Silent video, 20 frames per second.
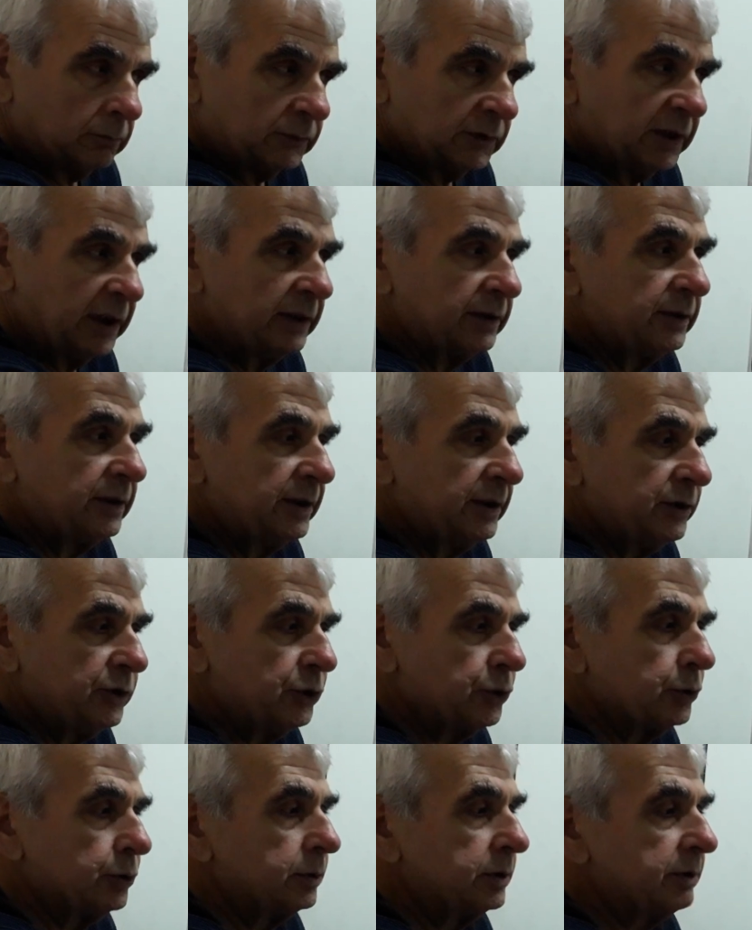19
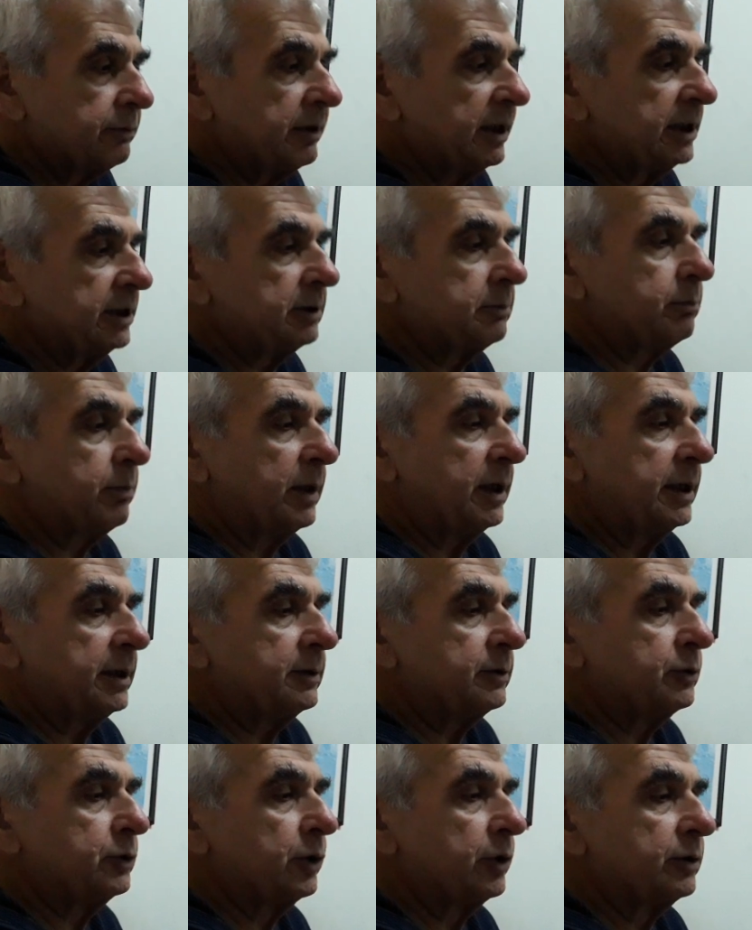joule divided by
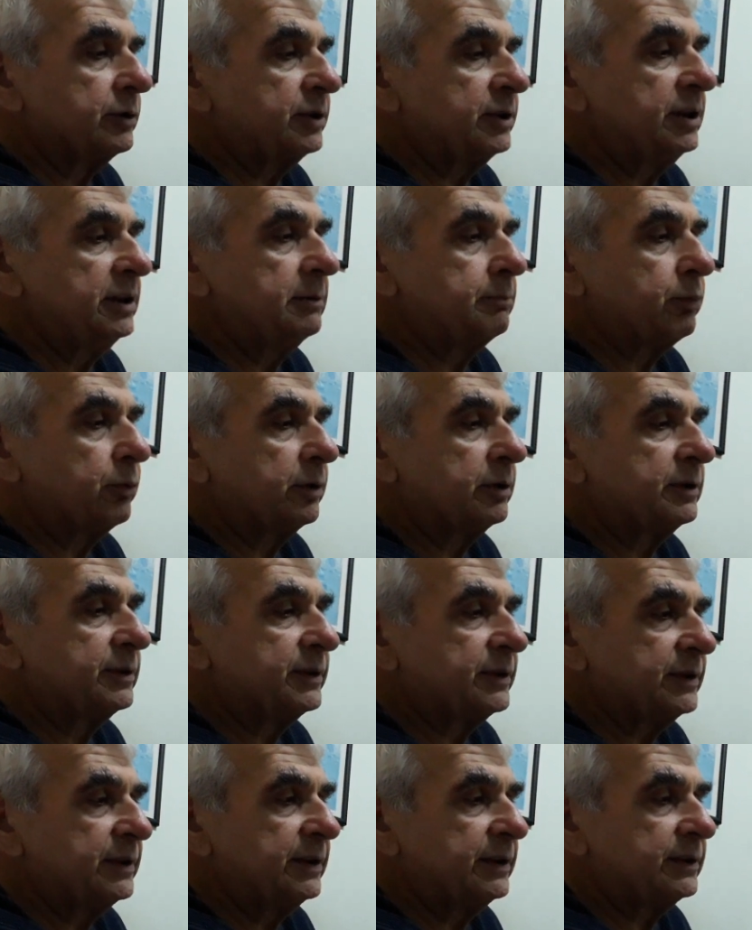
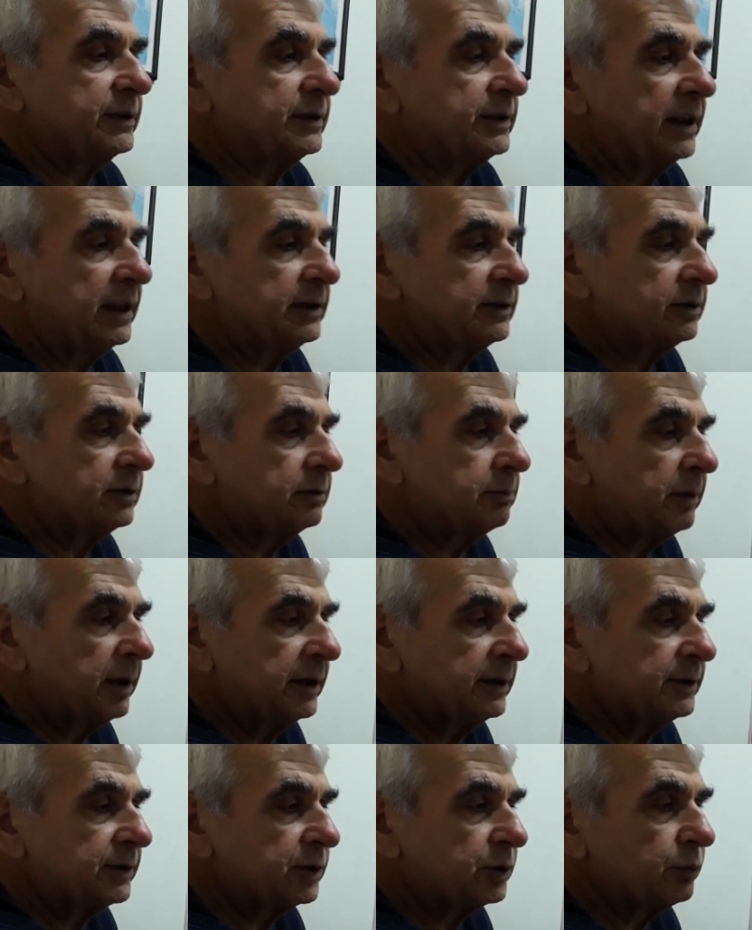13.6 10 to the
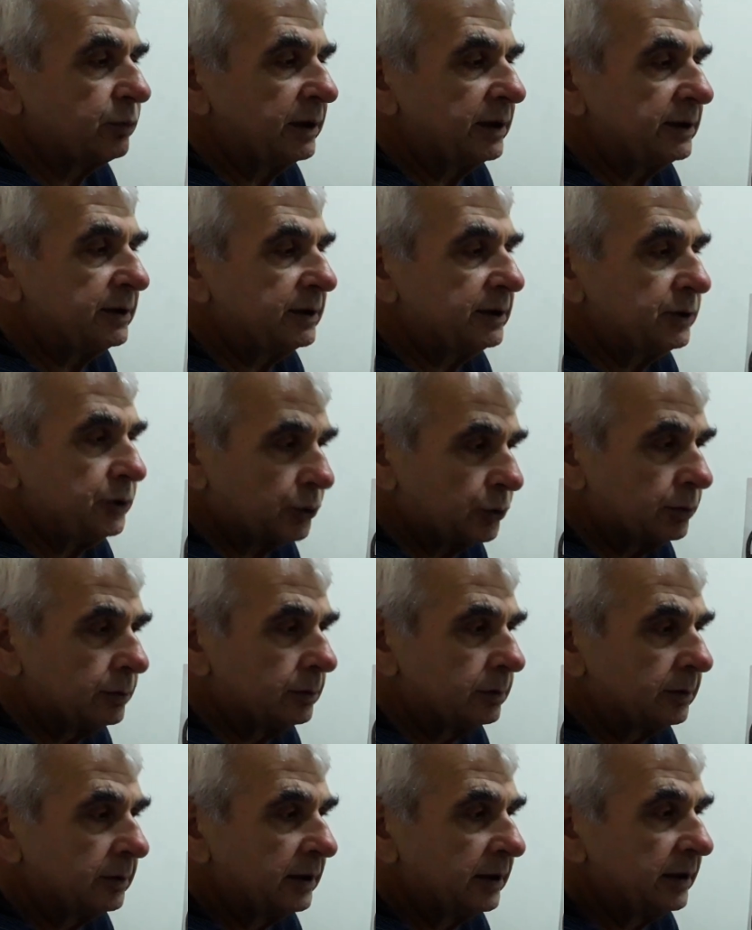minus 20
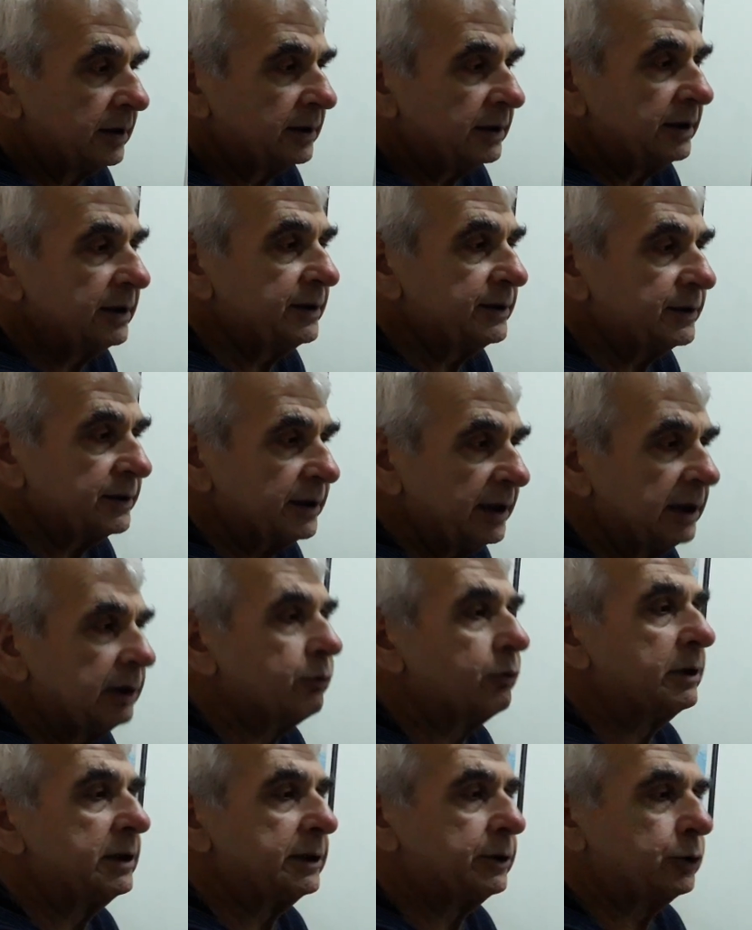joule is
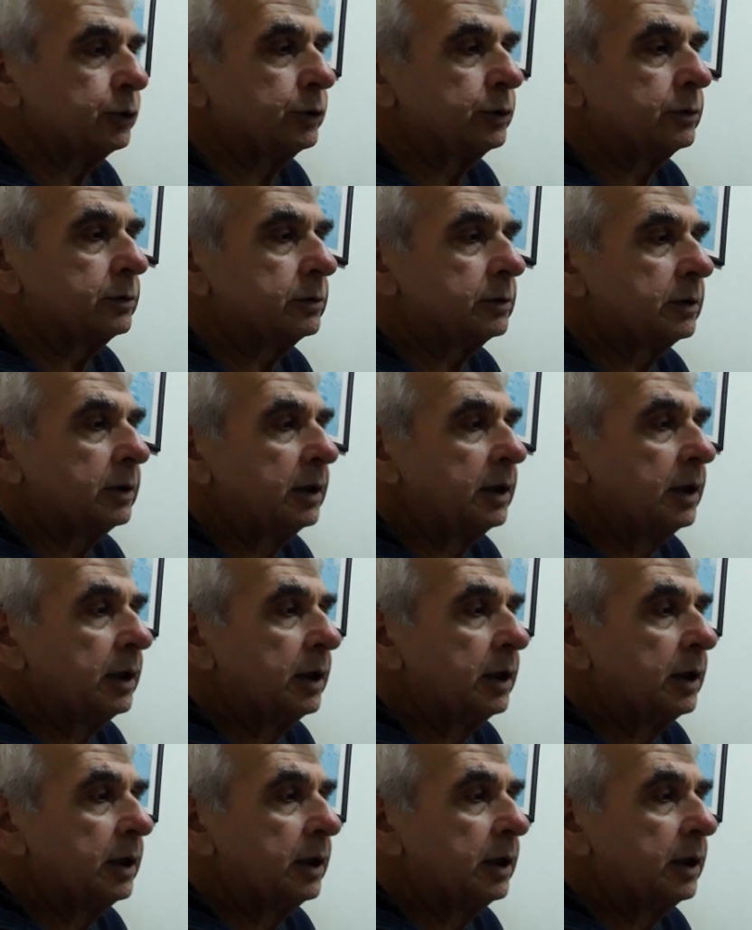equal to